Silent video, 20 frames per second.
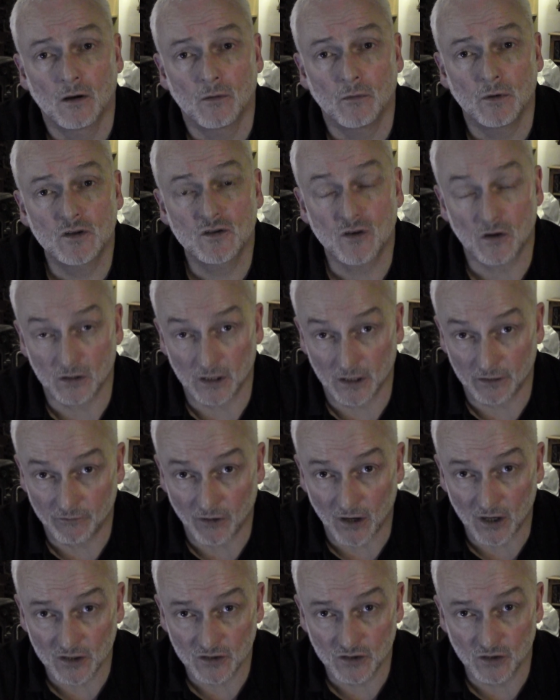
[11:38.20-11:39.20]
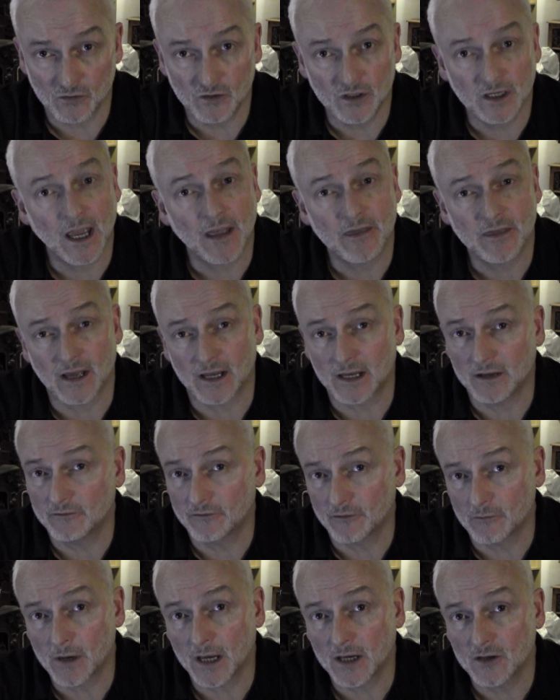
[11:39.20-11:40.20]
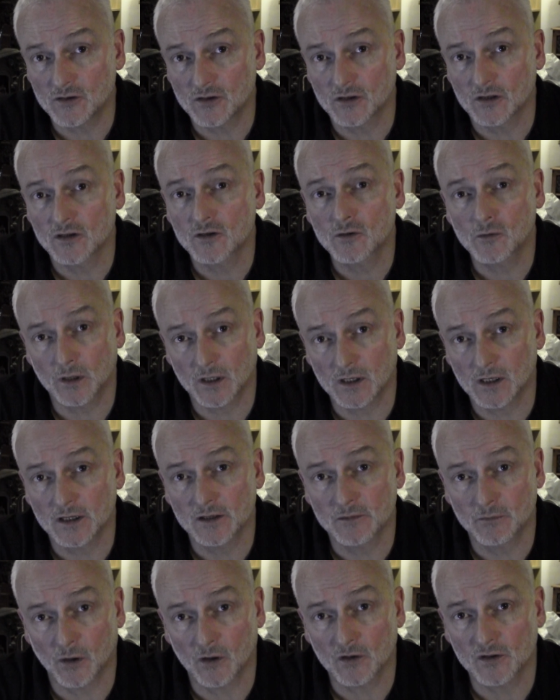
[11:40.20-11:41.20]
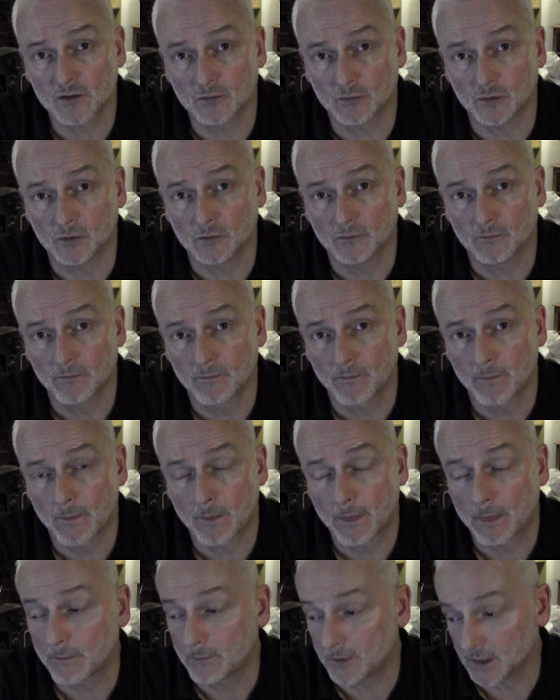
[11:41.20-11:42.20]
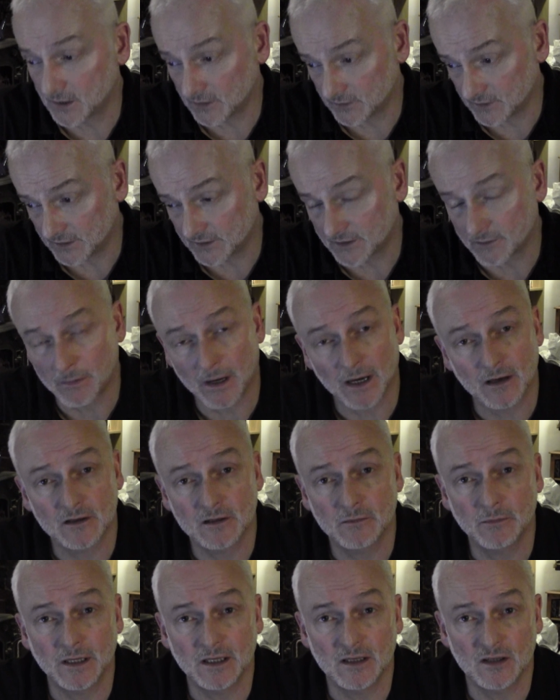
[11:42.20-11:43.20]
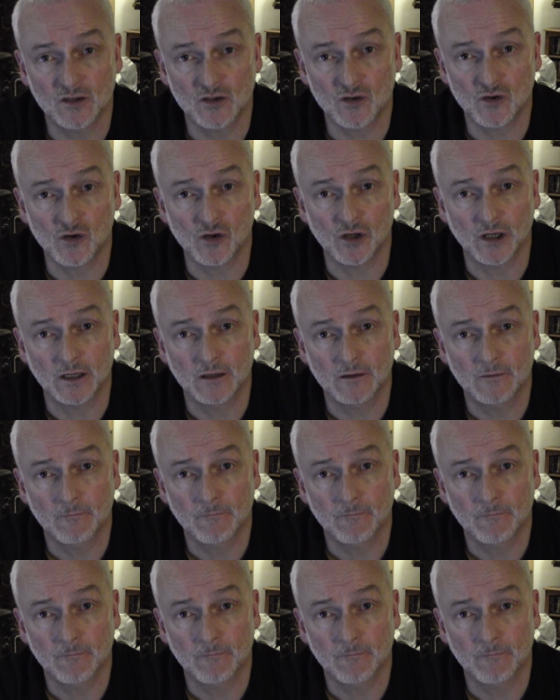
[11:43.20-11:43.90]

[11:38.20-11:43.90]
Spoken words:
we strongly advise you to get that information as quickly as possible because it's about to be destroyed.